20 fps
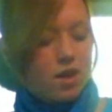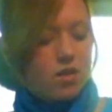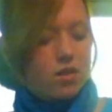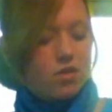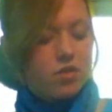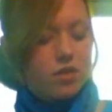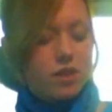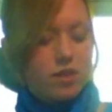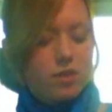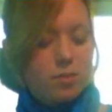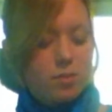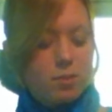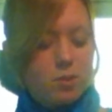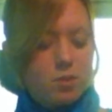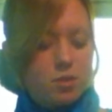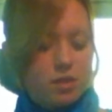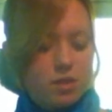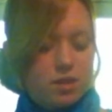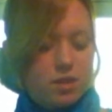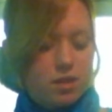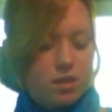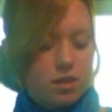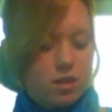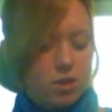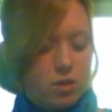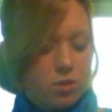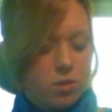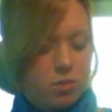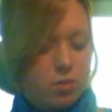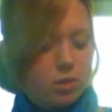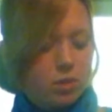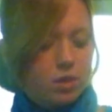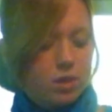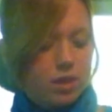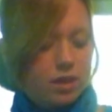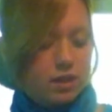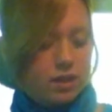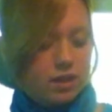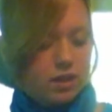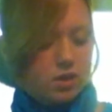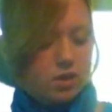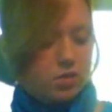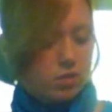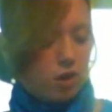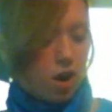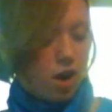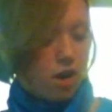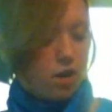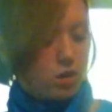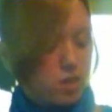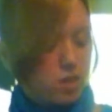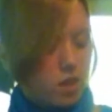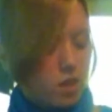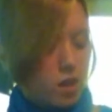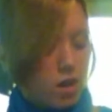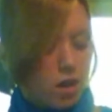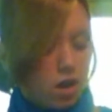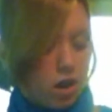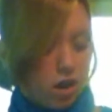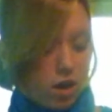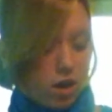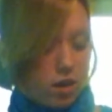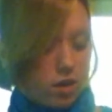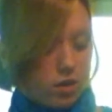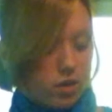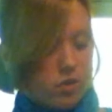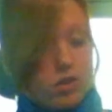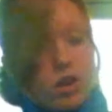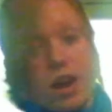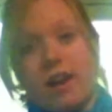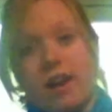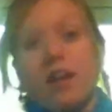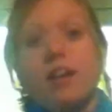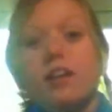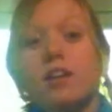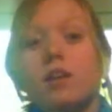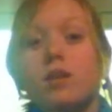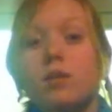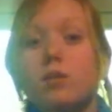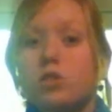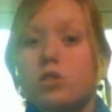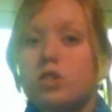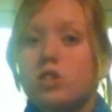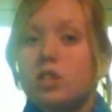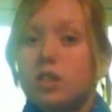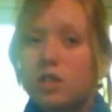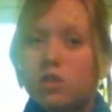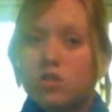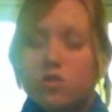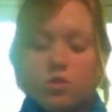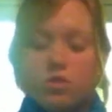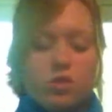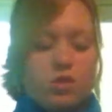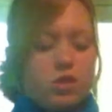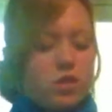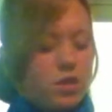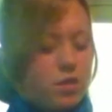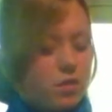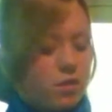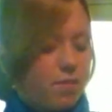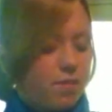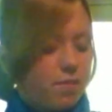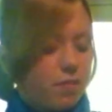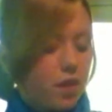3 of the most notable igneous rocks are granite, which is intrusive,